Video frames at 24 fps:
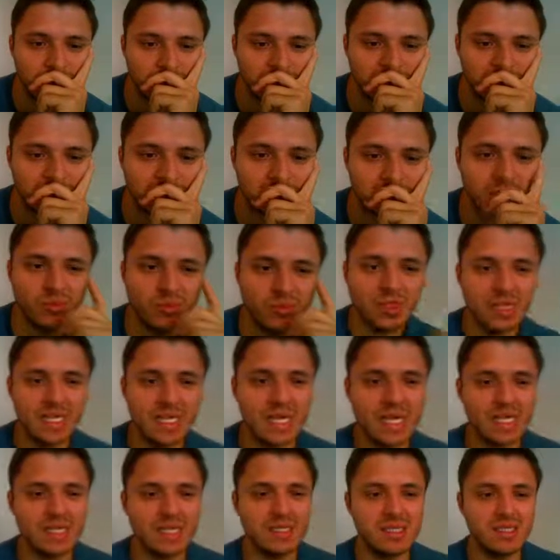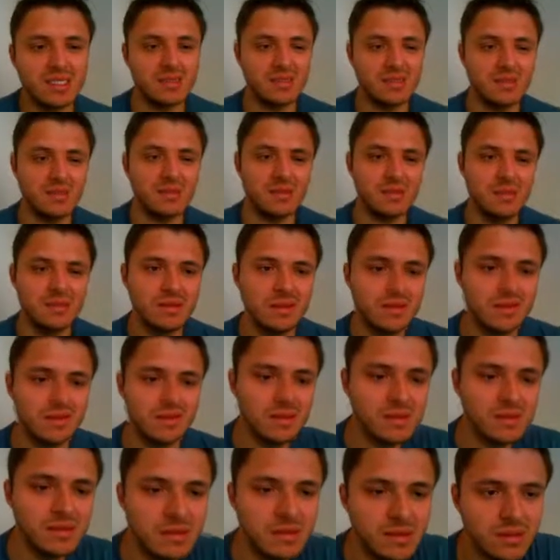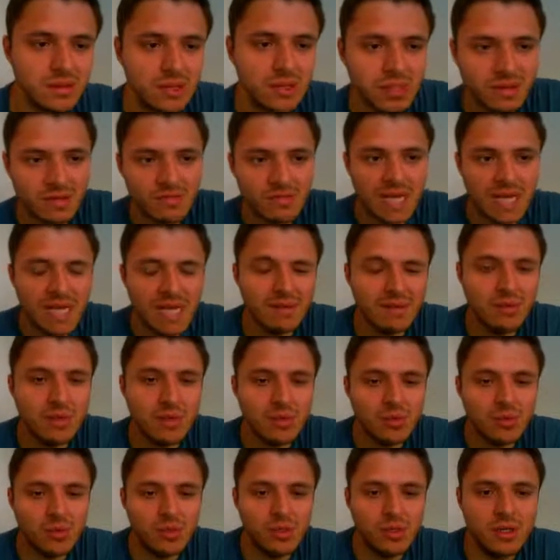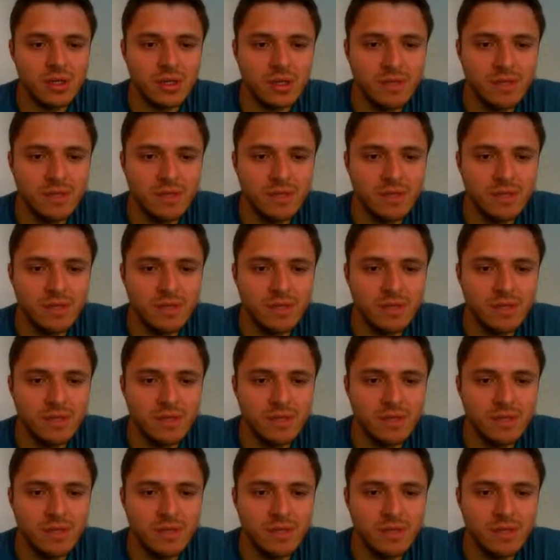just to protect g5 a bit more.